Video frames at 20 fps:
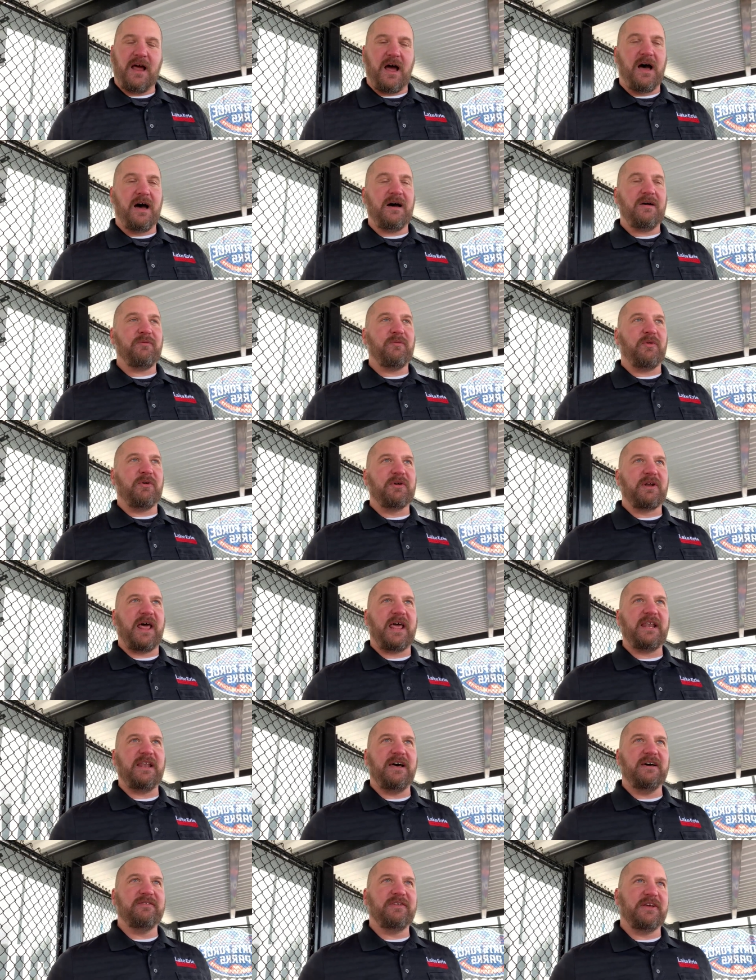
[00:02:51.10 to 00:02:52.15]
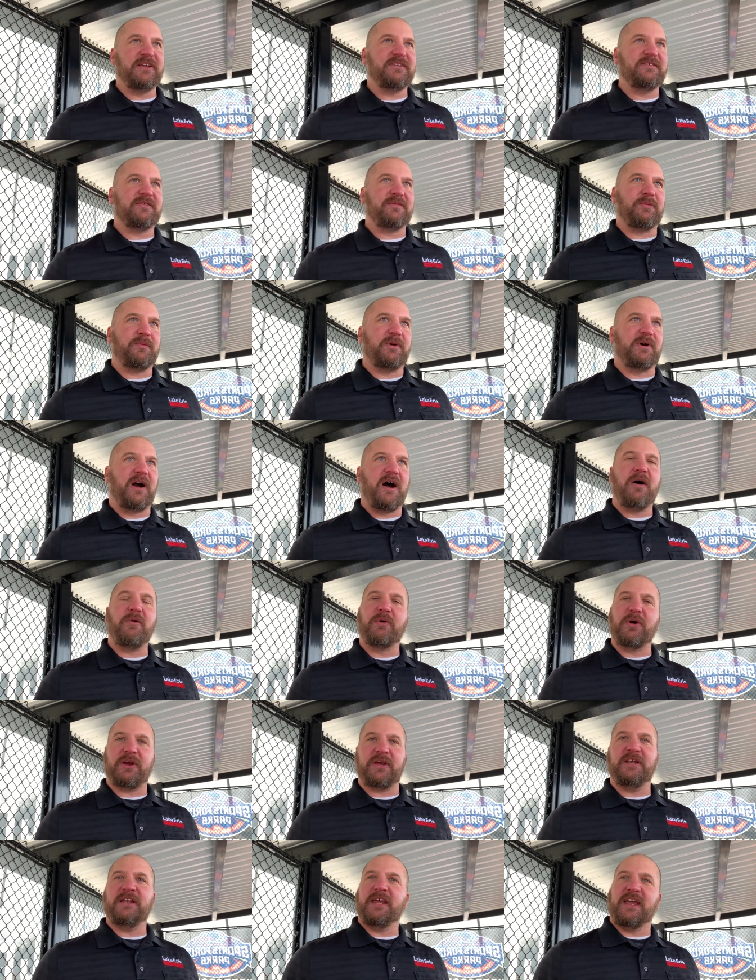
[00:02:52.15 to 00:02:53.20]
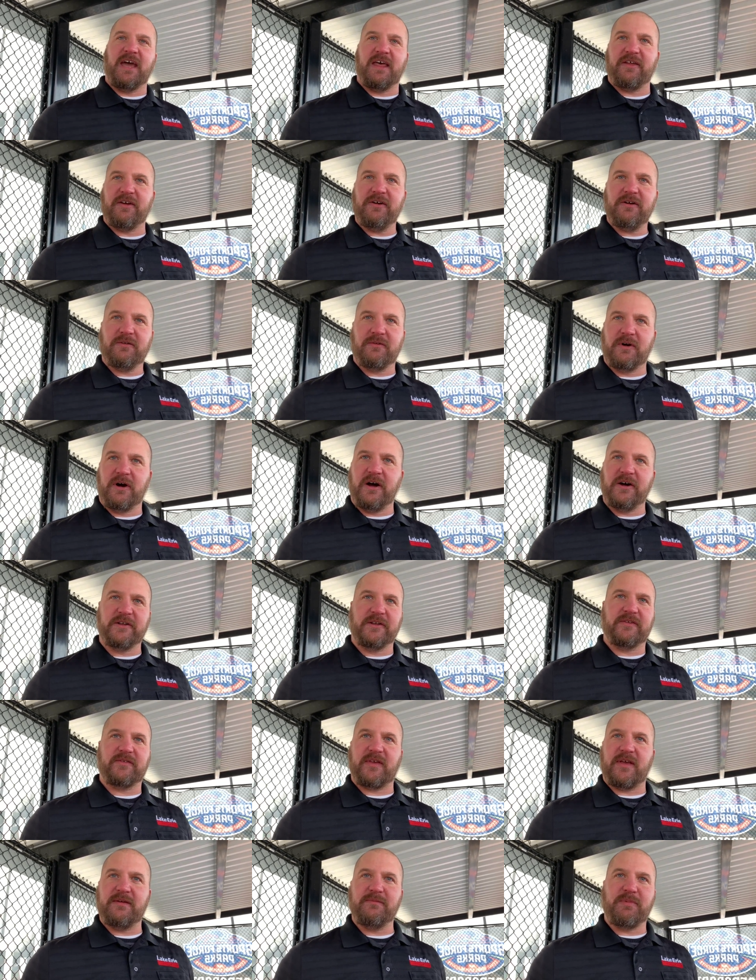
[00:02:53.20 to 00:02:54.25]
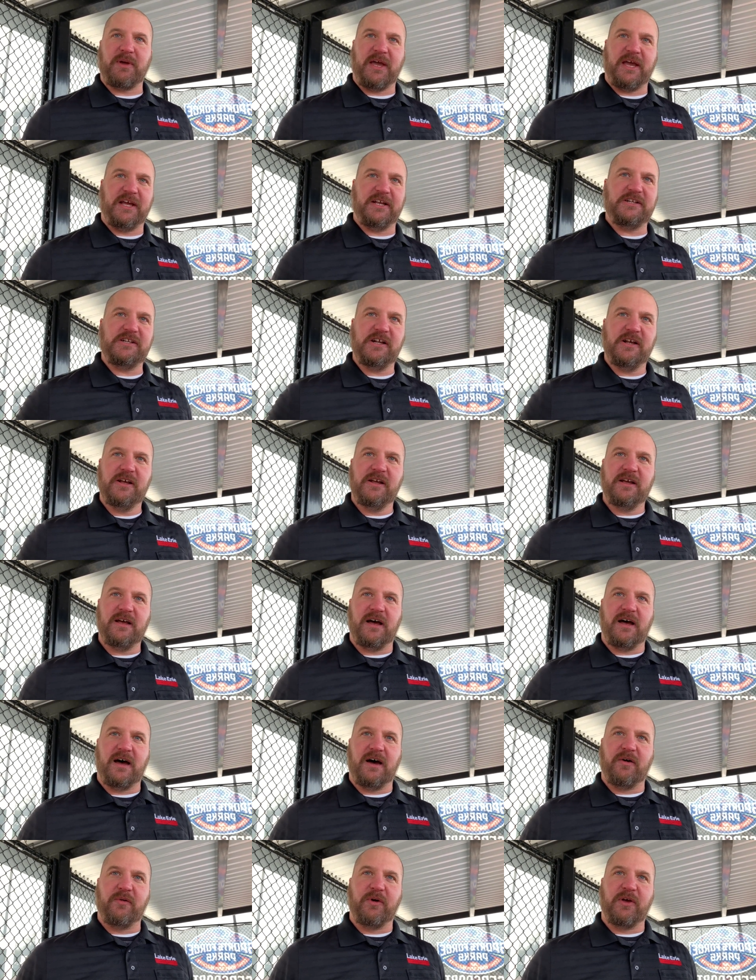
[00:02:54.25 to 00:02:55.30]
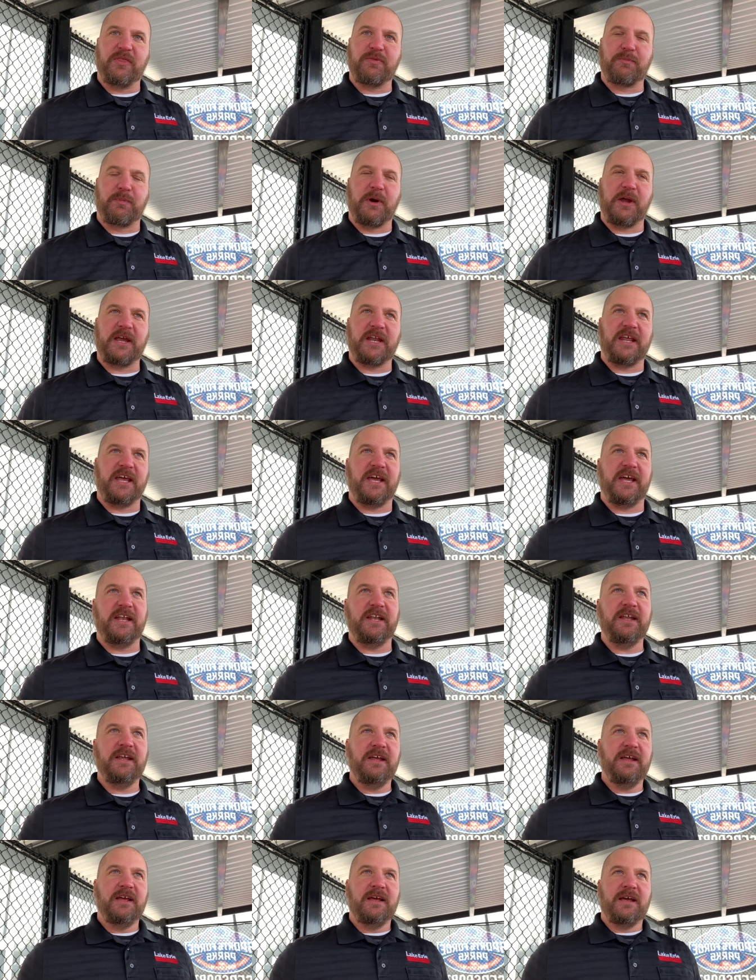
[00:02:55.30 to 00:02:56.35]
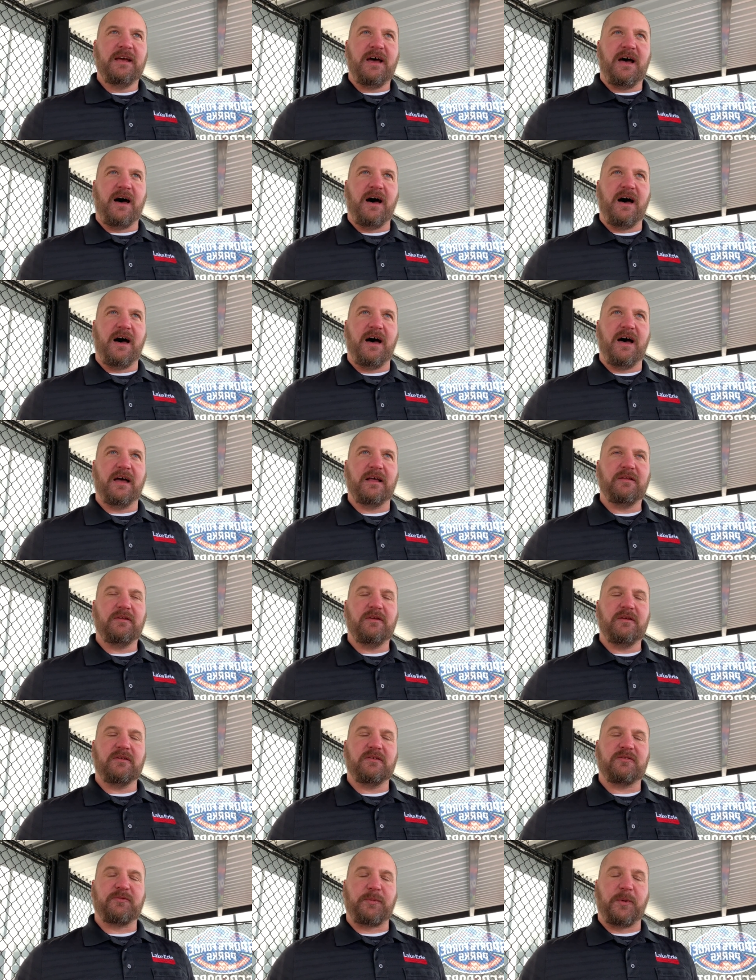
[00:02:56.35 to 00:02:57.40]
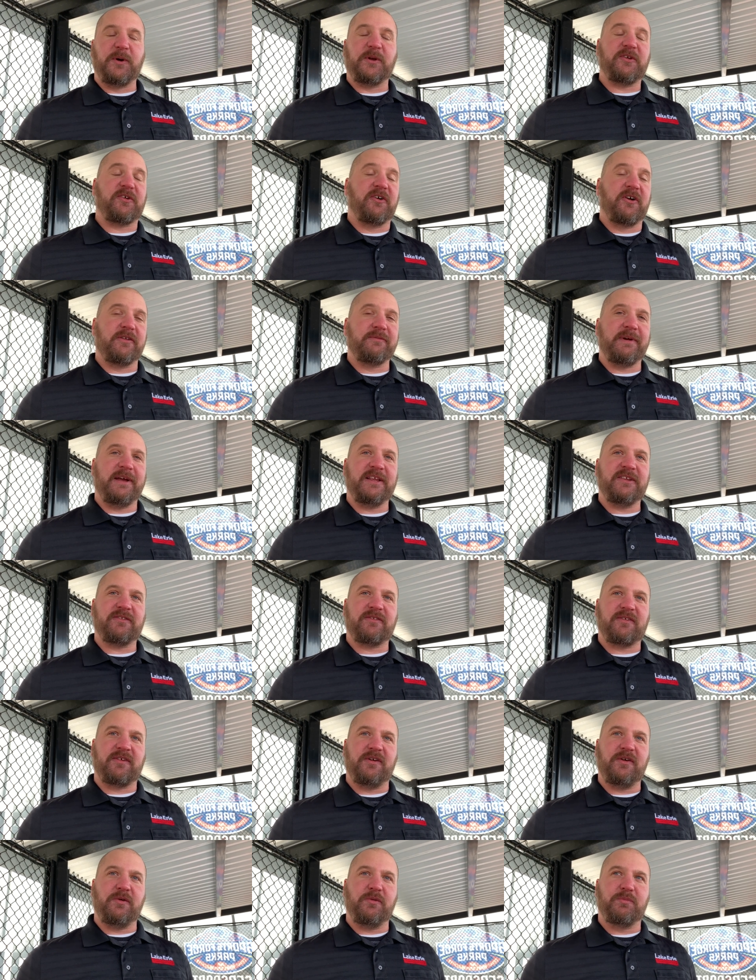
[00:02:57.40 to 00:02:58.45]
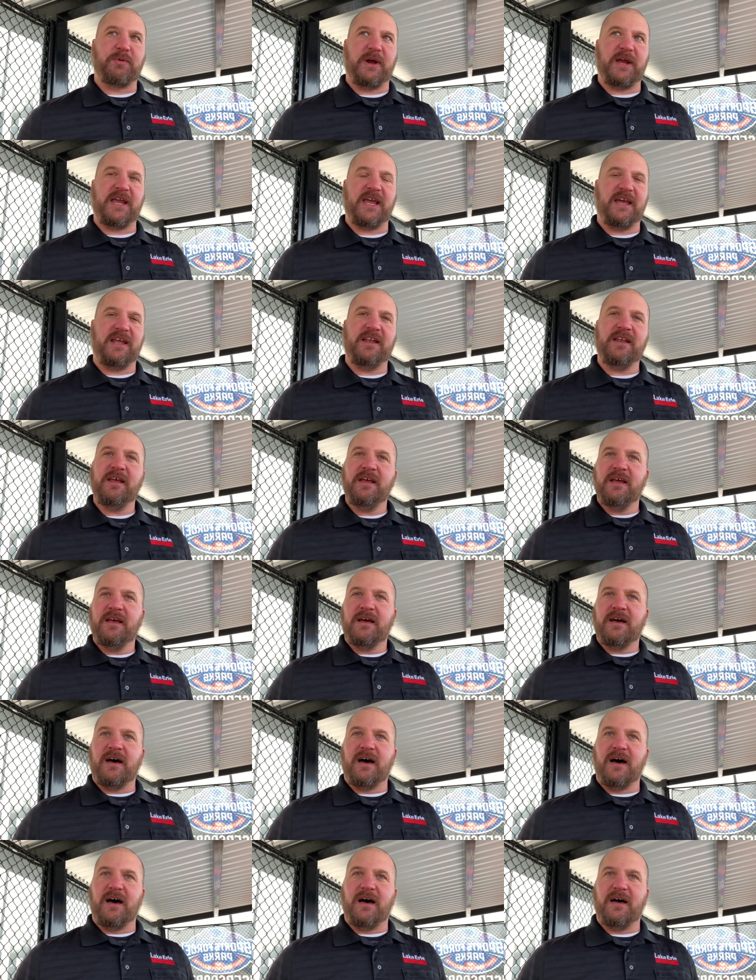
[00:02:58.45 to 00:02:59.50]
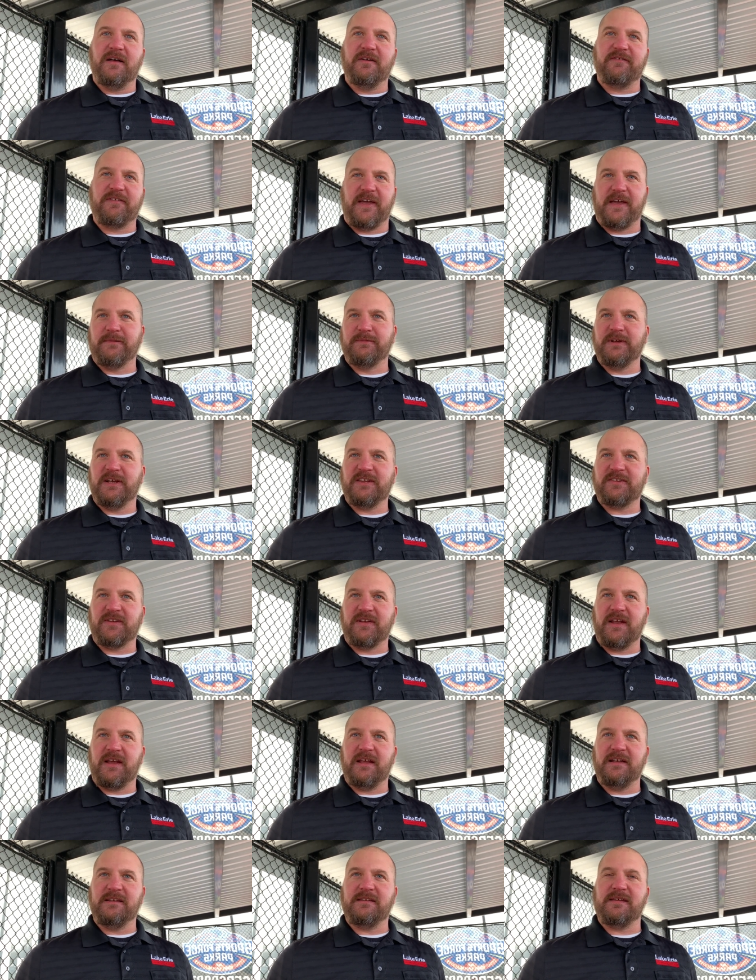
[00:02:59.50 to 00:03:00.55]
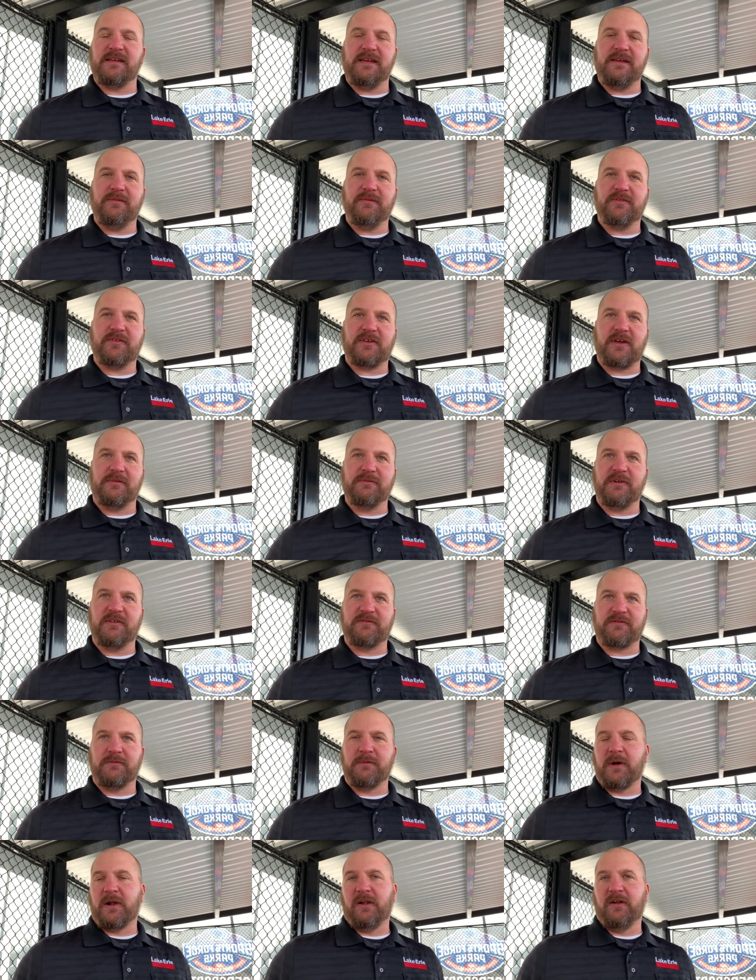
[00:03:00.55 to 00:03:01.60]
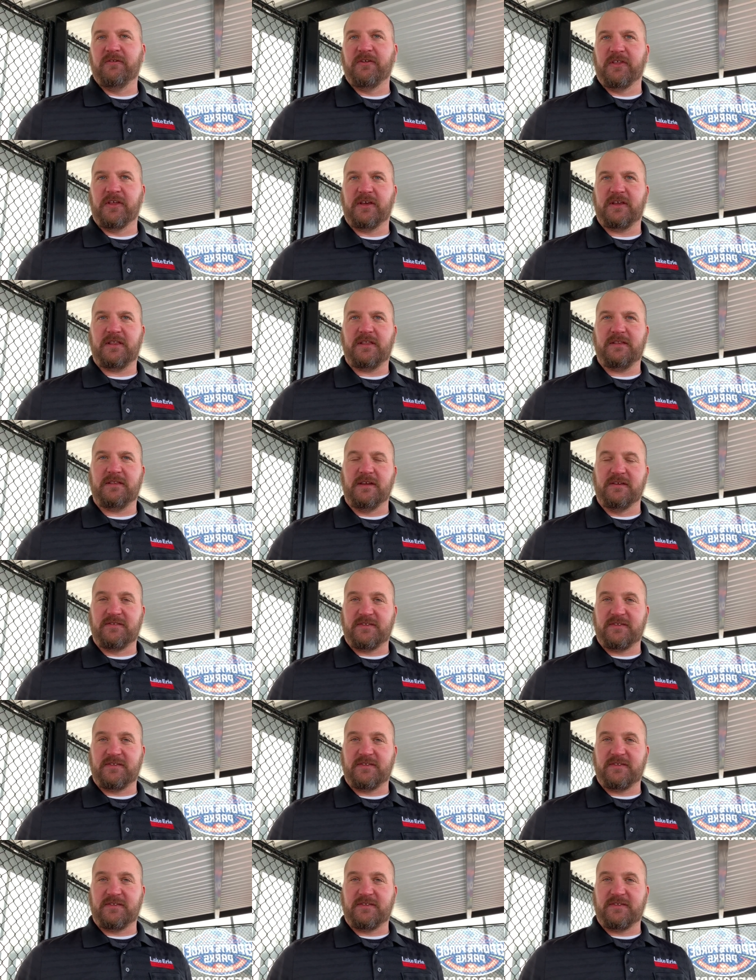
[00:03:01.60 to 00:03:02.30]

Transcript: Um, what I love is we're all working together. We're all on the same page uh, with bringing in uh, tournaments to bring in uh, families and, and, teams coming from all over the, the